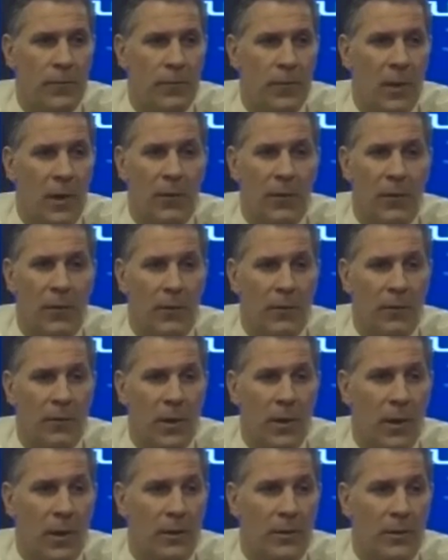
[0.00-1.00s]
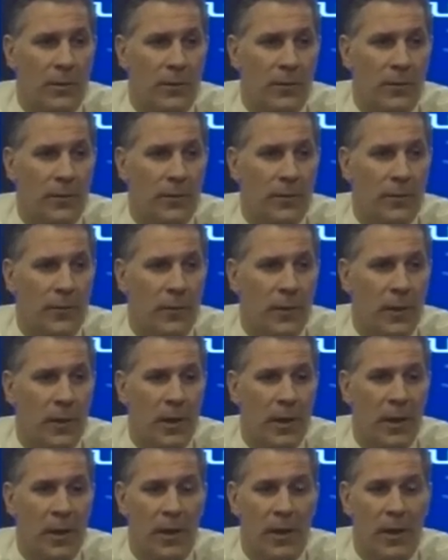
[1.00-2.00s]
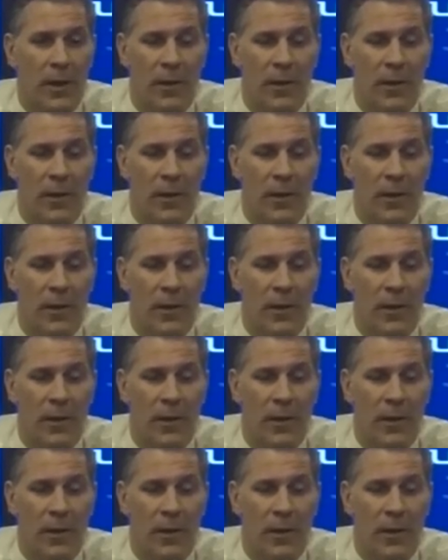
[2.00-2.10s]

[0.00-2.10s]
I thought it was awesome. Yeah.